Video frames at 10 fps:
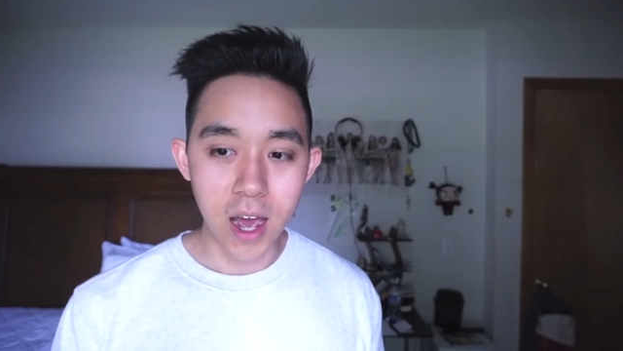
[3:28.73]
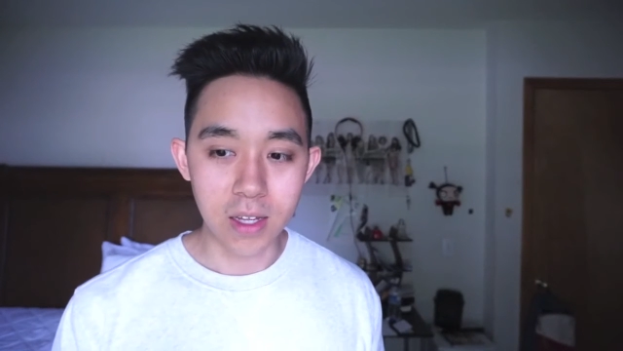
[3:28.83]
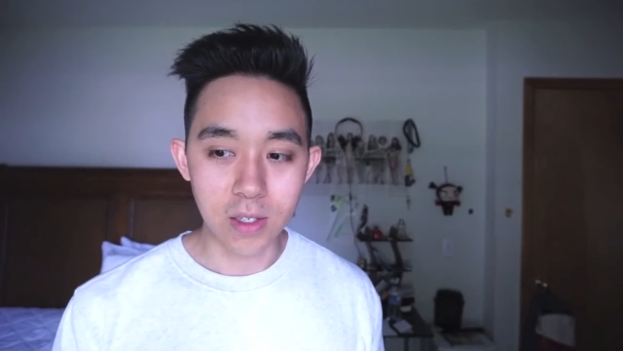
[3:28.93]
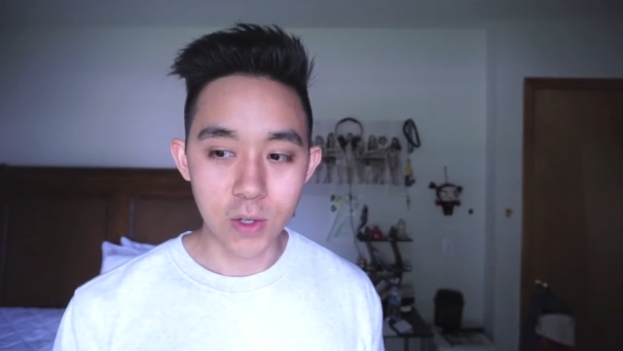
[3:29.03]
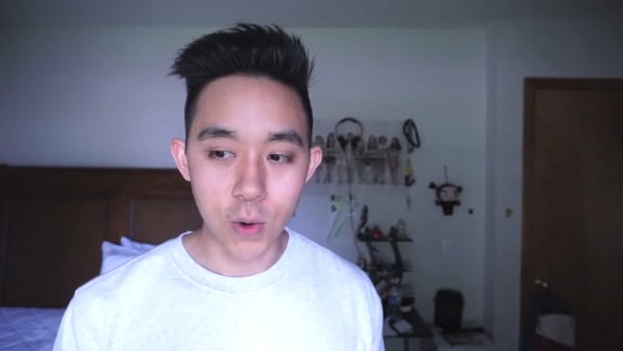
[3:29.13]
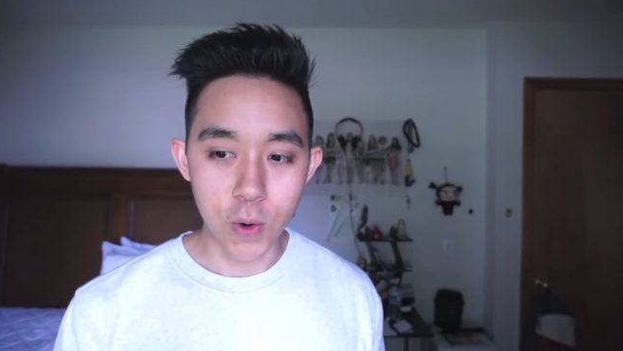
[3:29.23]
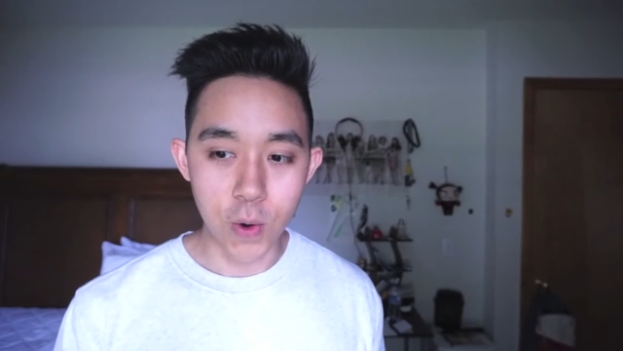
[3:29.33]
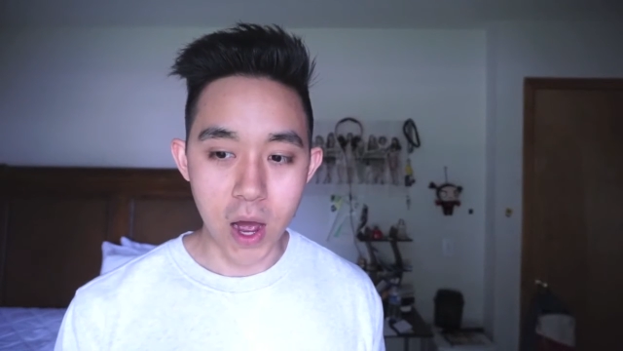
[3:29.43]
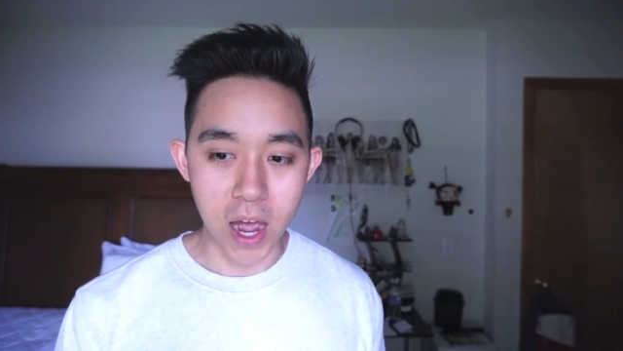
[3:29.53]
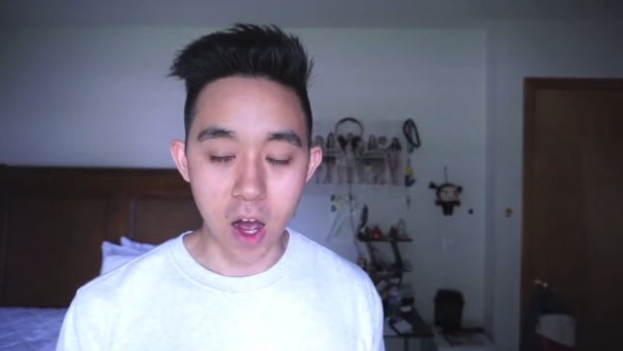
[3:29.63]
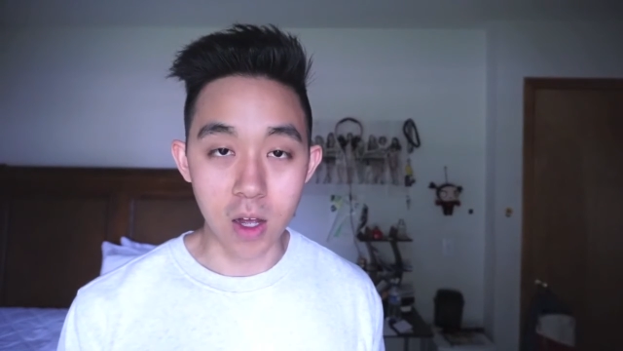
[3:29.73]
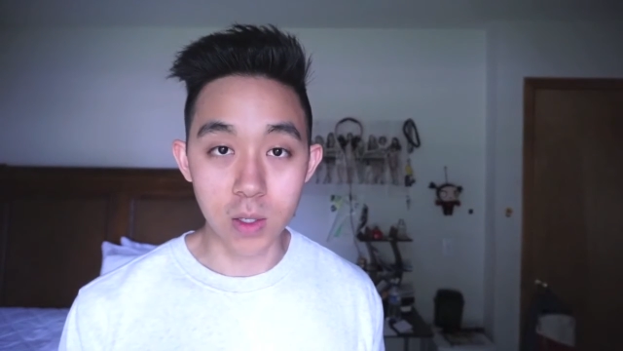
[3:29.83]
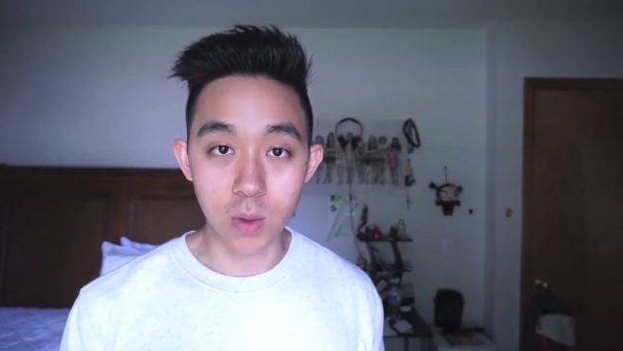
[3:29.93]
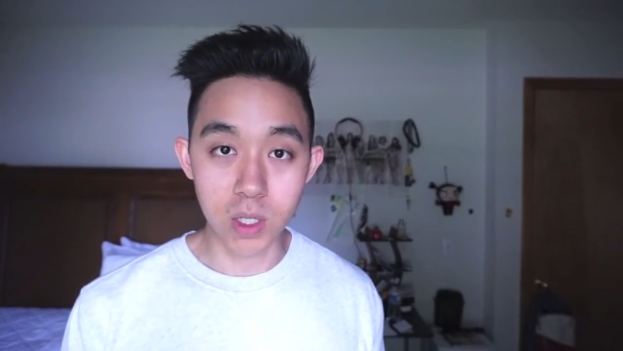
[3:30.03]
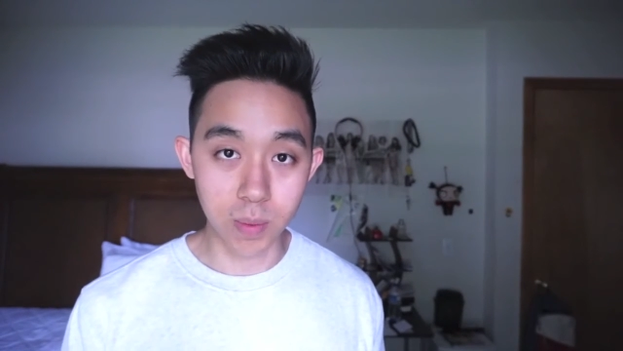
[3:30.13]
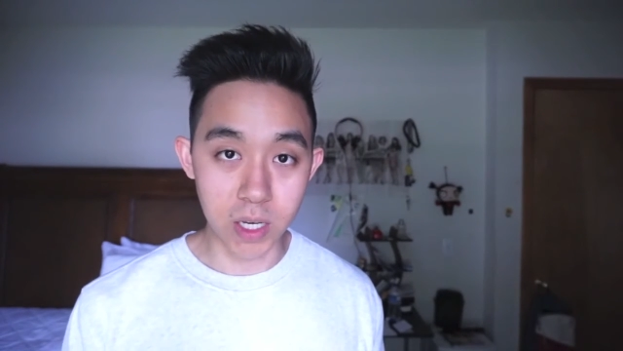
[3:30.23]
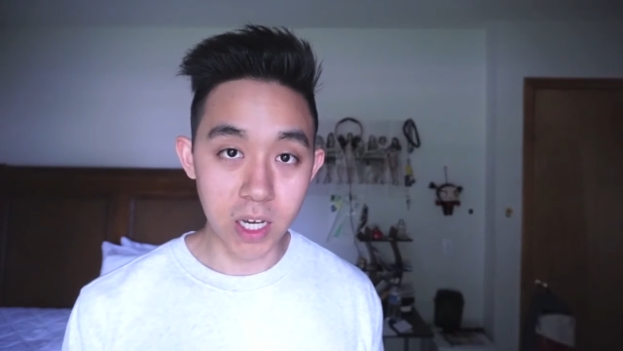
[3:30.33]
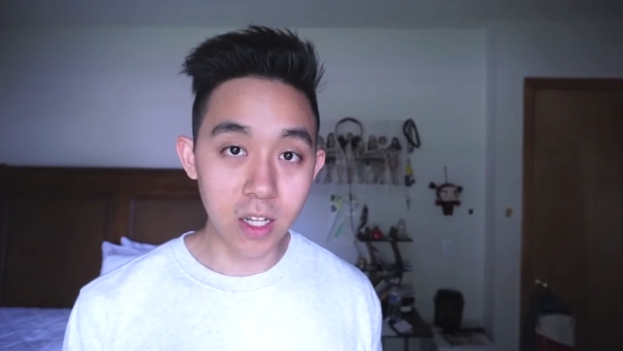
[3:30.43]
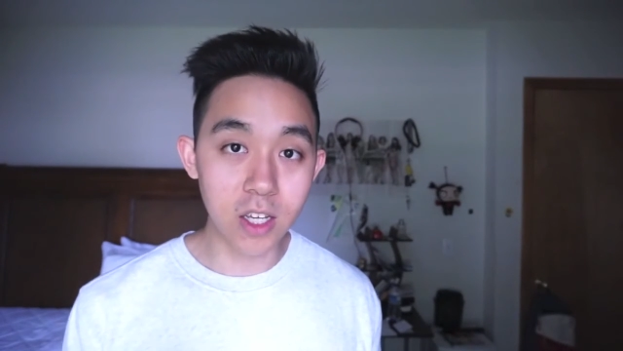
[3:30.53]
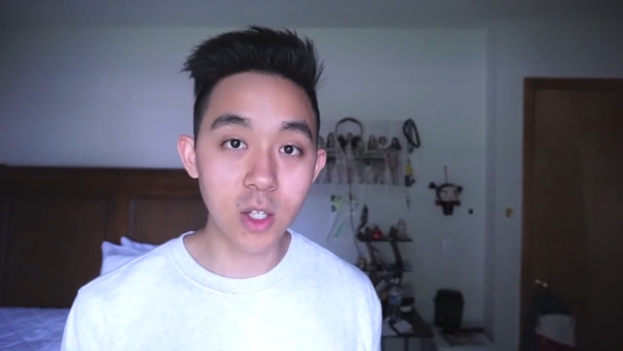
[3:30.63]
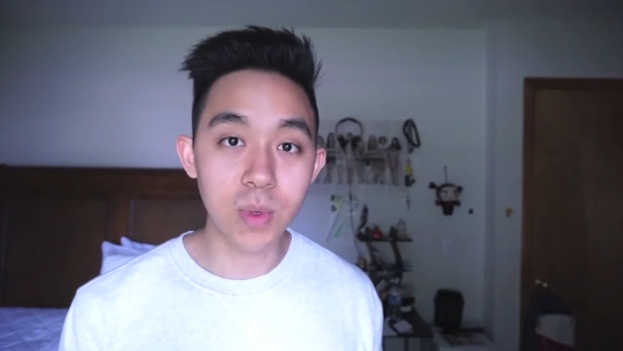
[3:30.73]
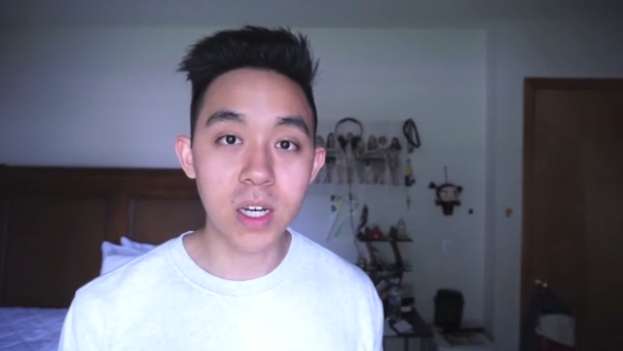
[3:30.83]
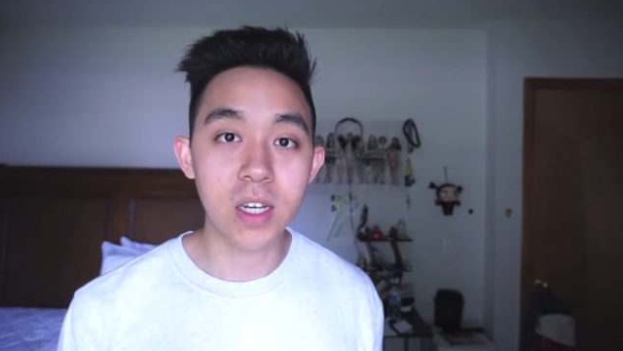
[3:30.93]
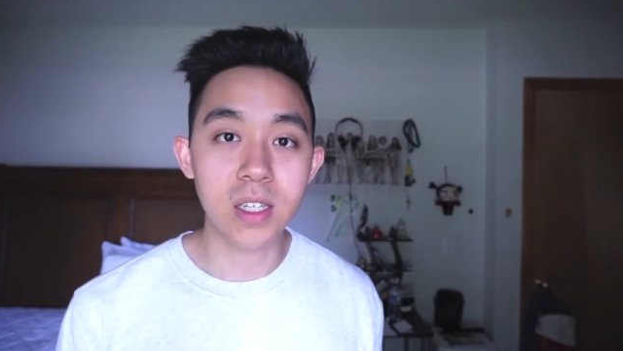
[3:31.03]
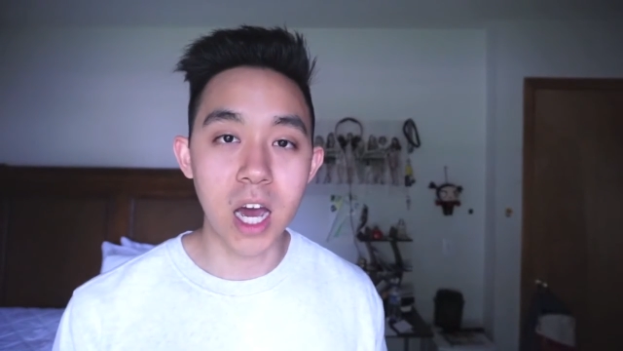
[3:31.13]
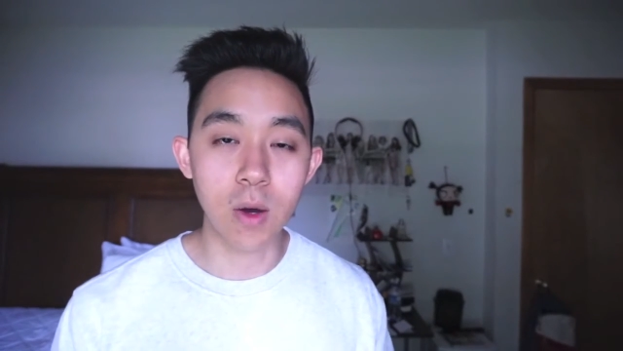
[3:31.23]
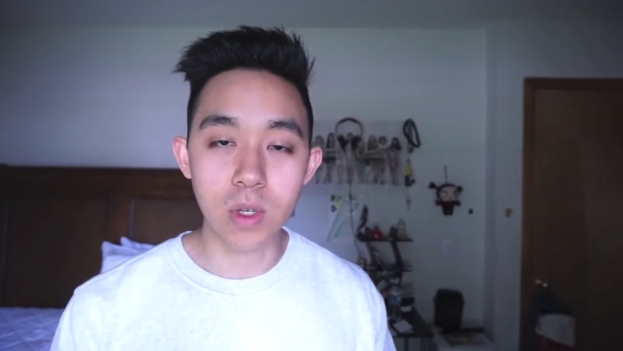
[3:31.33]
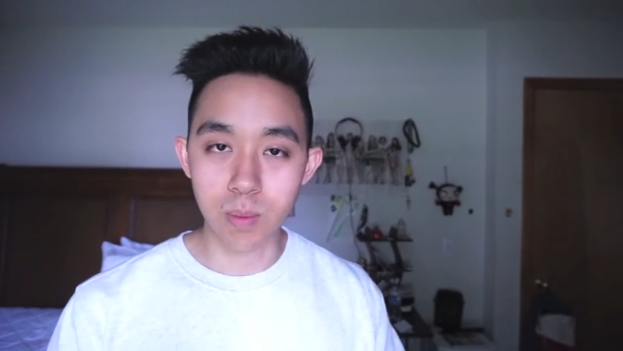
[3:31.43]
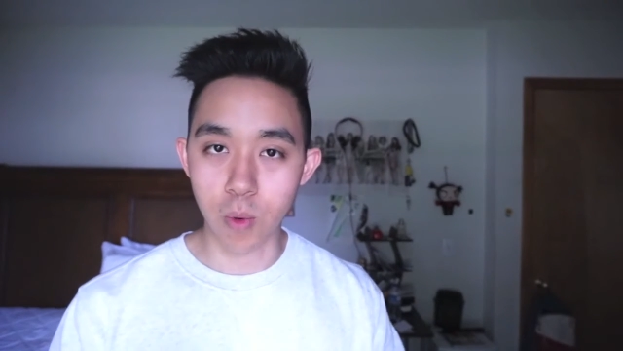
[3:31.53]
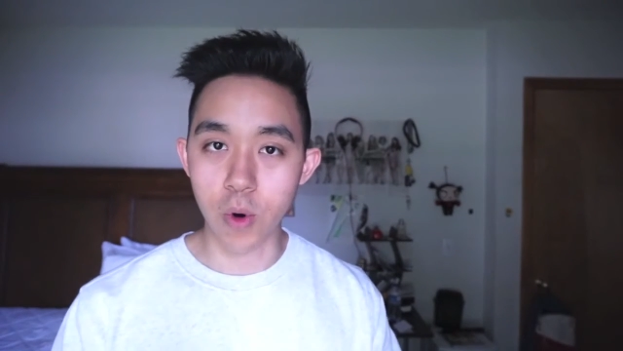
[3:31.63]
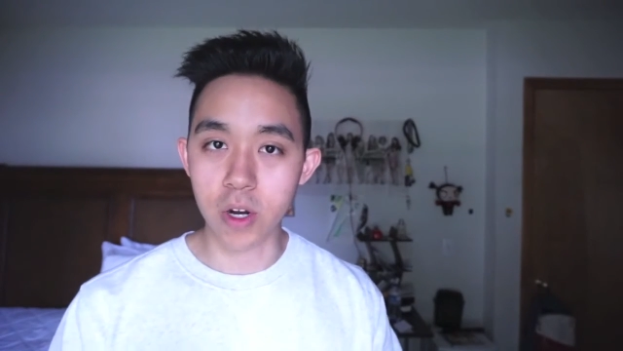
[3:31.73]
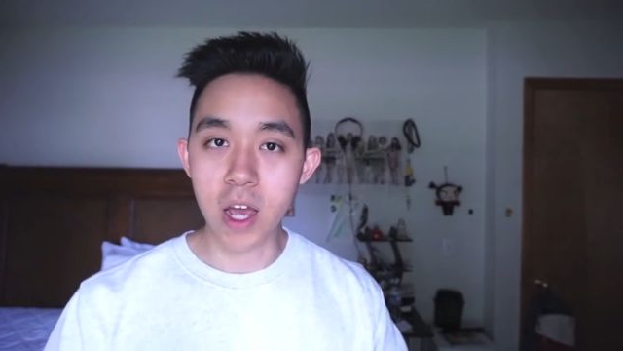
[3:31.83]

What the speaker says: and so I also speak English because I was born